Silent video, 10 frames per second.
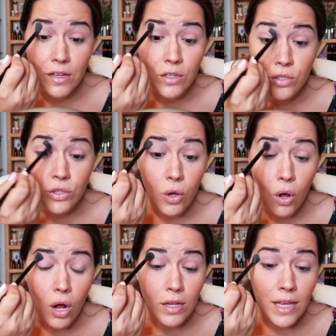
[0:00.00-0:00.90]
So
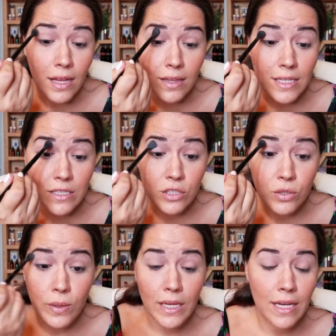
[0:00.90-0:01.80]
all that this is
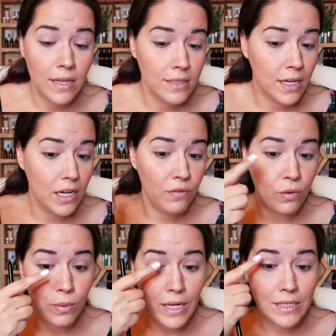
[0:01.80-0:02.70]
doing is kind of
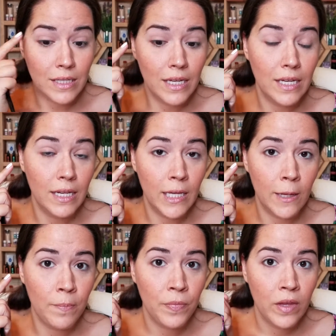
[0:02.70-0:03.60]
erasing
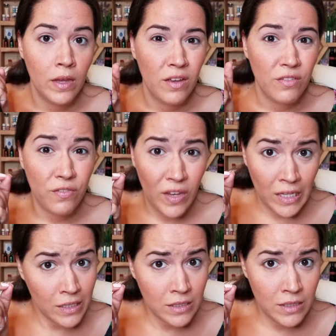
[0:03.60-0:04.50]
any
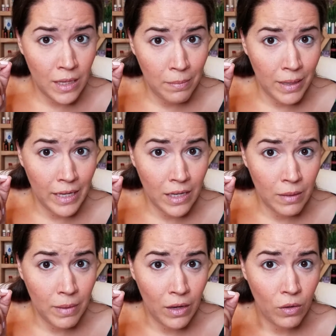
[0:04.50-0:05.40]
veins that might
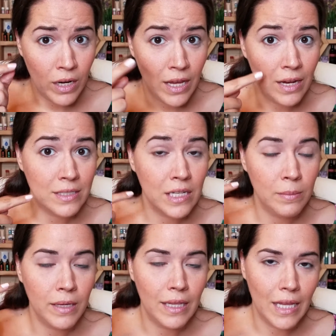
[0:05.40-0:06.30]
come out, and it's going to
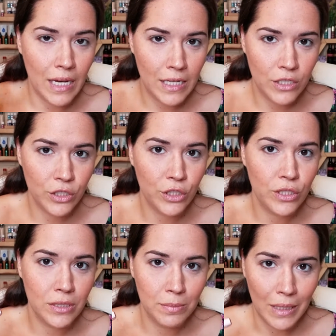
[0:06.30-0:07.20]
be a lot easier
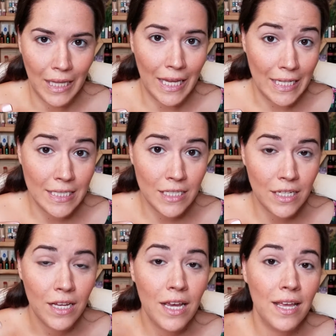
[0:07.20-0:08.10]
to blend
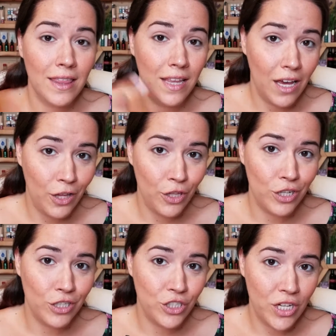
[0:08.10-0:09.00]
the
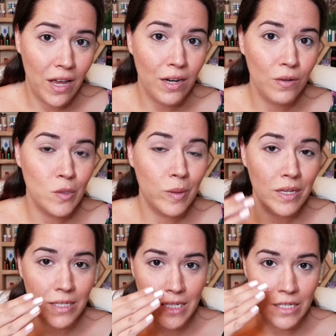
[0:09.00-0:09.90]
other shadows because this